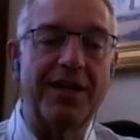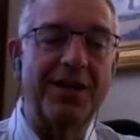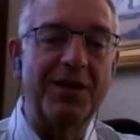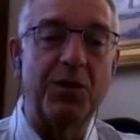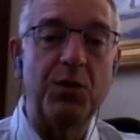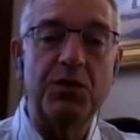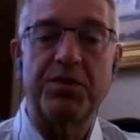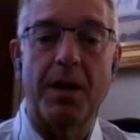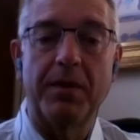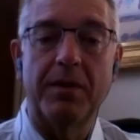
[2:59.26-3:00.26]
Well, whose
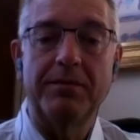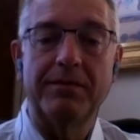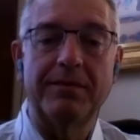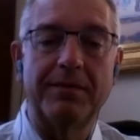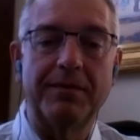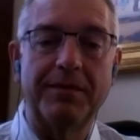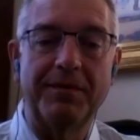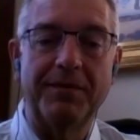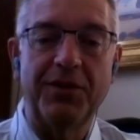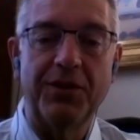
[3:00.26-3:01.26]
problem
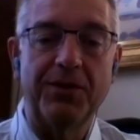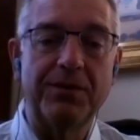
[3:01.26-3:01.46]
do you